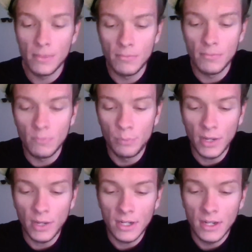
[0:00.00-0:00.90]
But
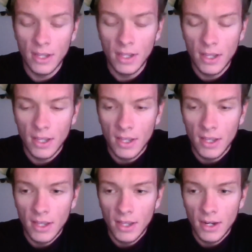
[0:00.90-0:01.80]

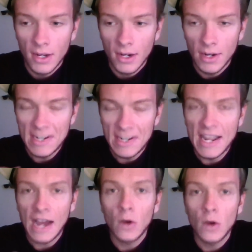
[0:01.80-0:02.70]

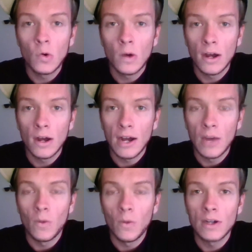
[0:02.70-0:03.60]
now I
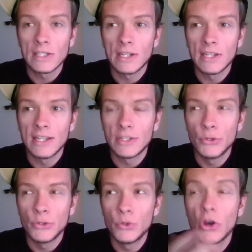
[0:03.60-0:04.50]
want it to
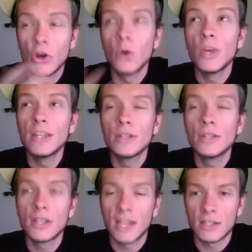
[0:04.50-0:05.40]
go into the
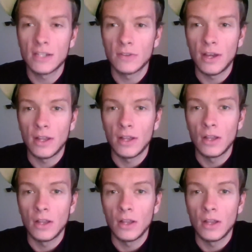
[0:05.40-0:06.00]
text file